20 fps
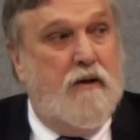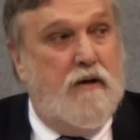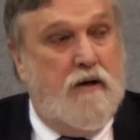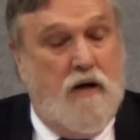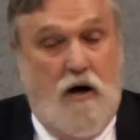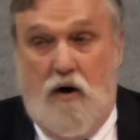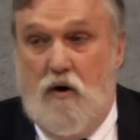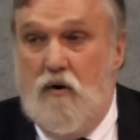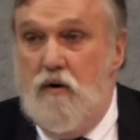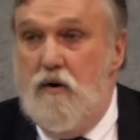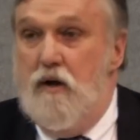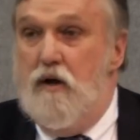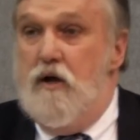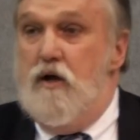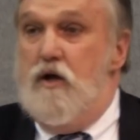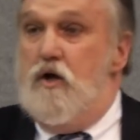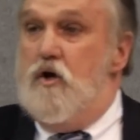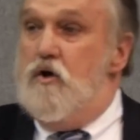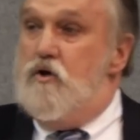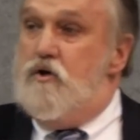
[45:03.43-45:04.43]
No,
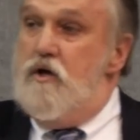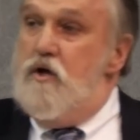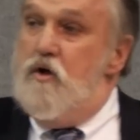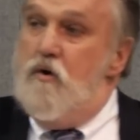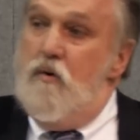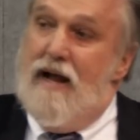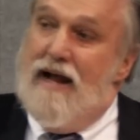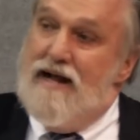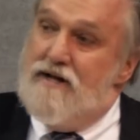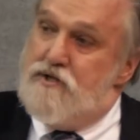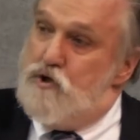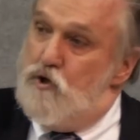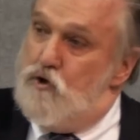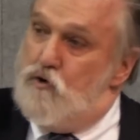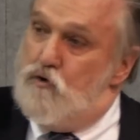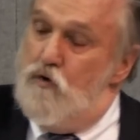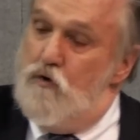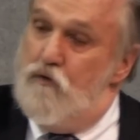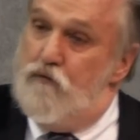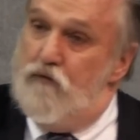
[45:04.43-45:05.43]
you, you answer
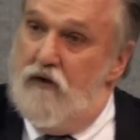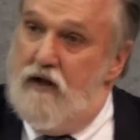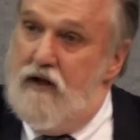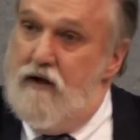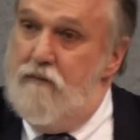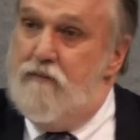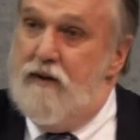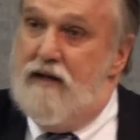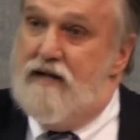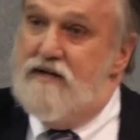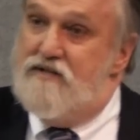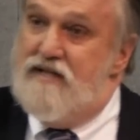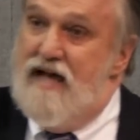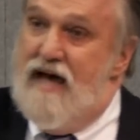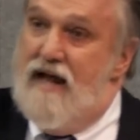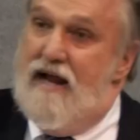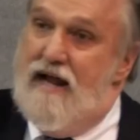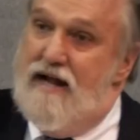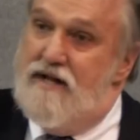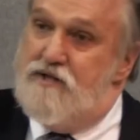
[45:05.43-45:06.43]
truthfully because
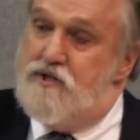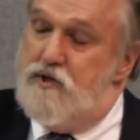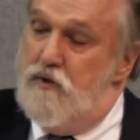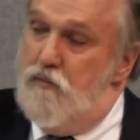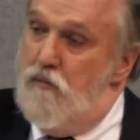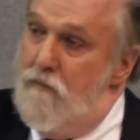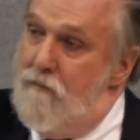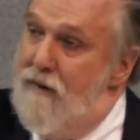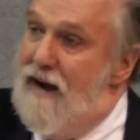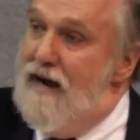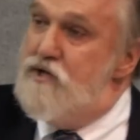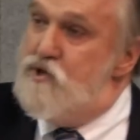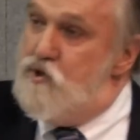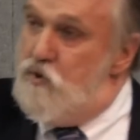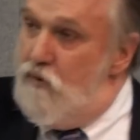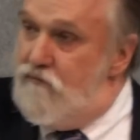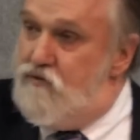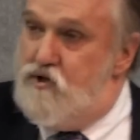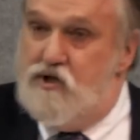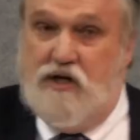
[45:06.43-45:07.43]
that answer
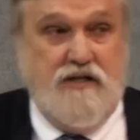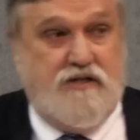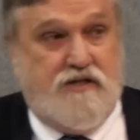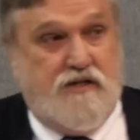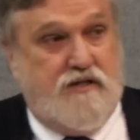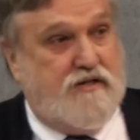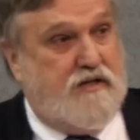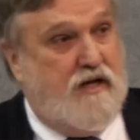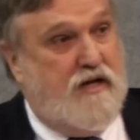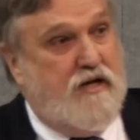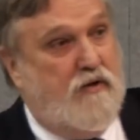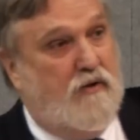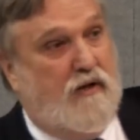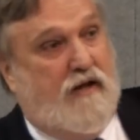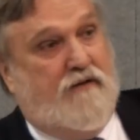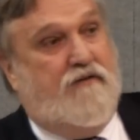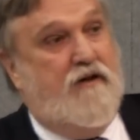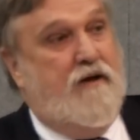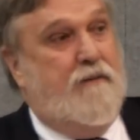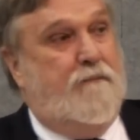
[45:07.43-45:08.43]
reminds you of Jesus and you
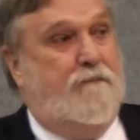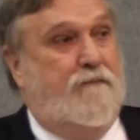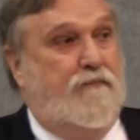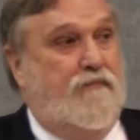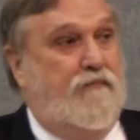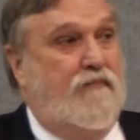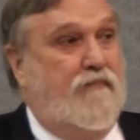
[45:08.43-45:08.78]
love him.